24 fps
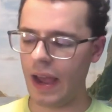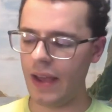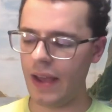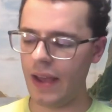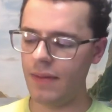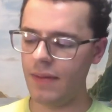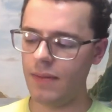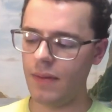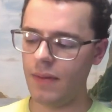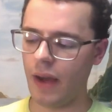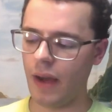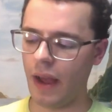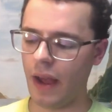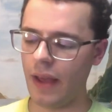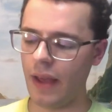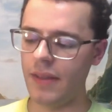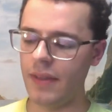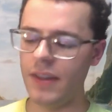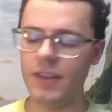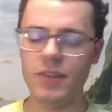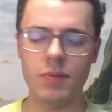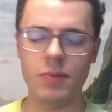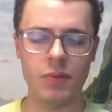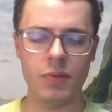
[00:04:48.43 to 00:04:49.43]
I
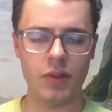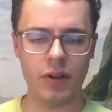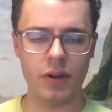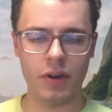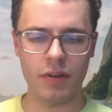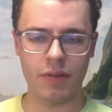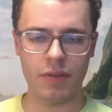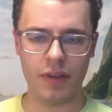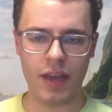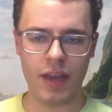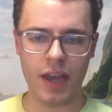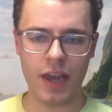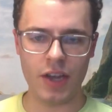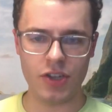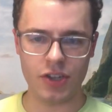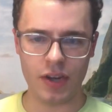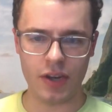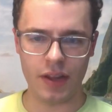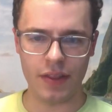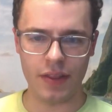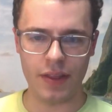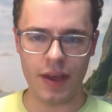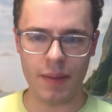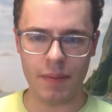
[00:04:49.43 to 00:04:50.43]
need some
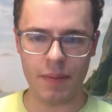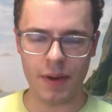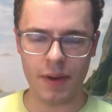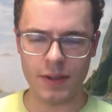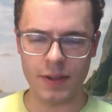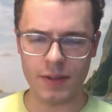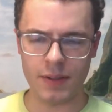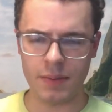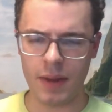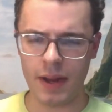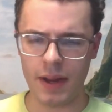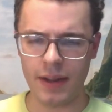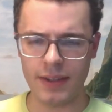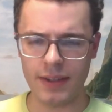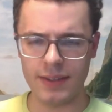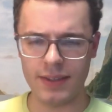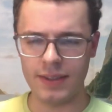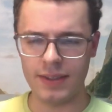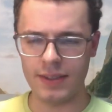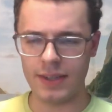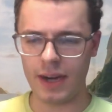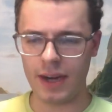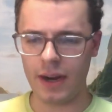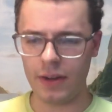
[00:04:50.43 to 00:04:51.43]
clarification on that because I'm not
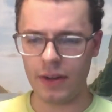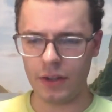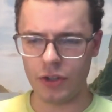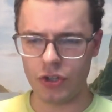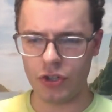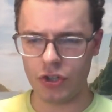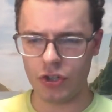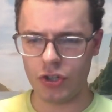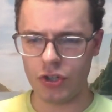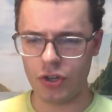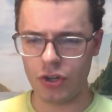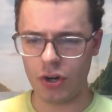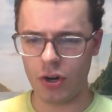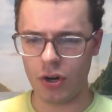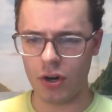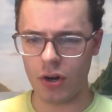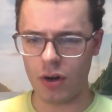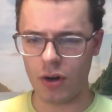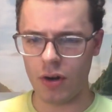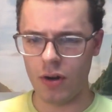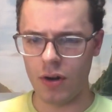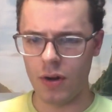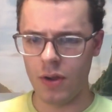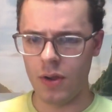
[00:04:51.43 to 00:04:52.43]
entirely
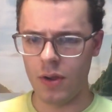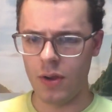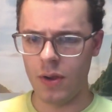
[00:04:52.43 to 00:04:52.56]
sure